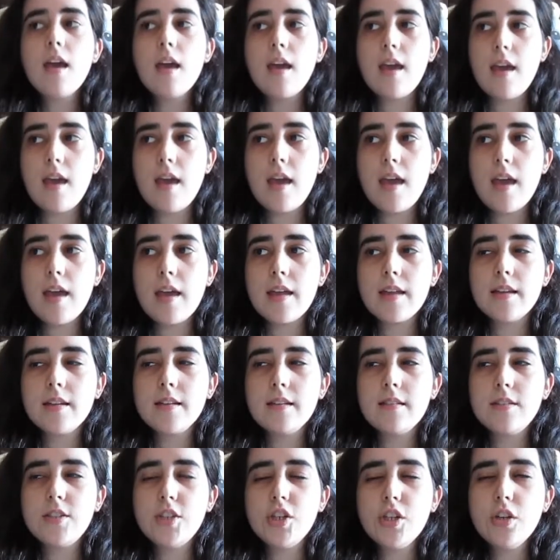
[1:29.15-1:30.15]

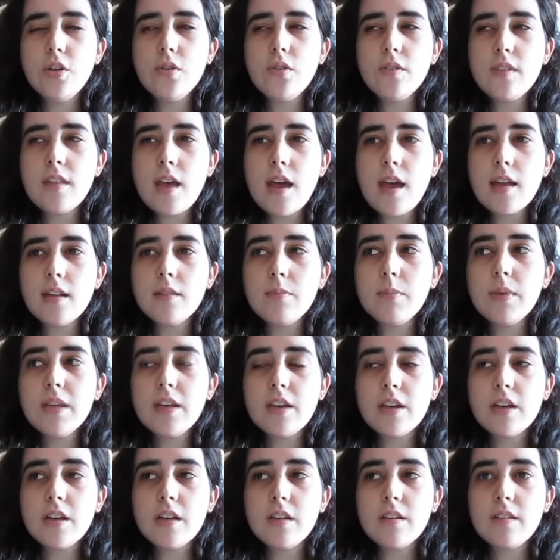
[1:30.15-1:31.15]
And she knows that
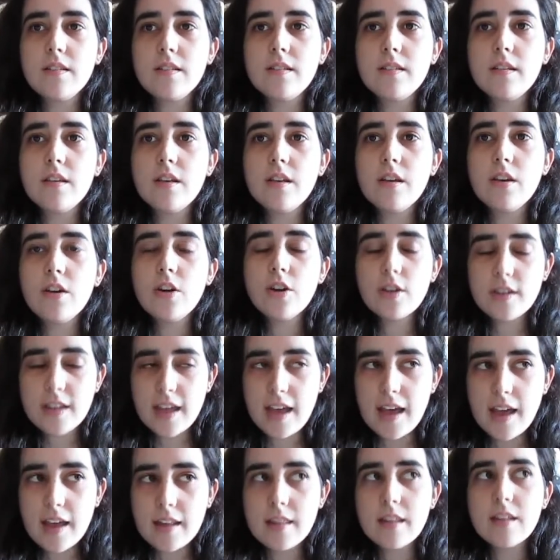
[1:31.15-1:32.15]
because her
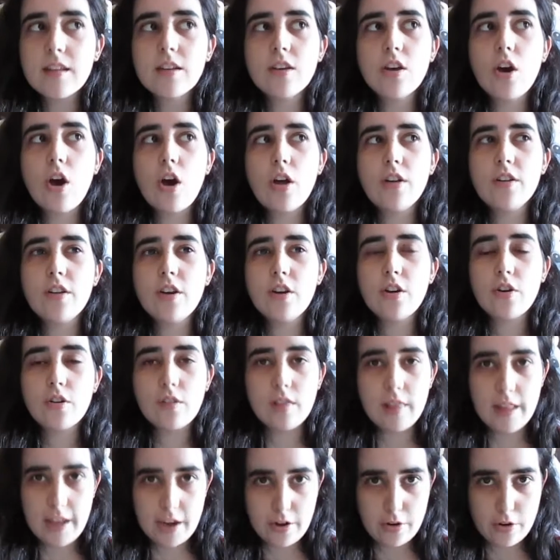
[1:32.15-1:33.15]
dad got her
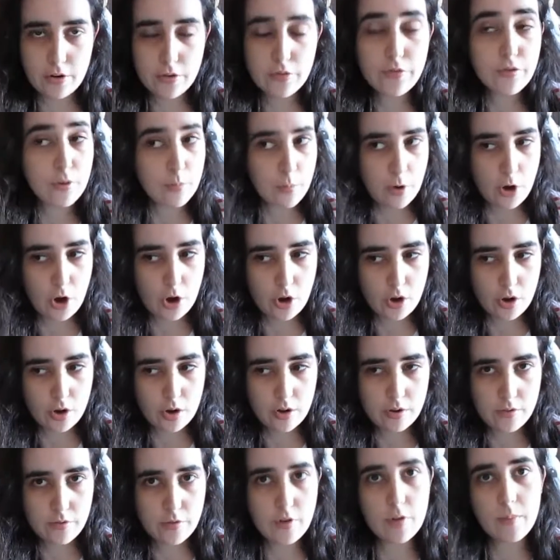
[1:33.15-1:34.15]
letter from
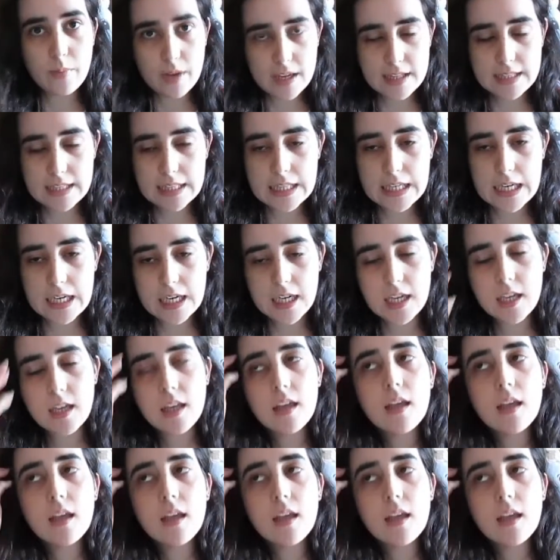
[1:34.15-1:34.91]
Catalina.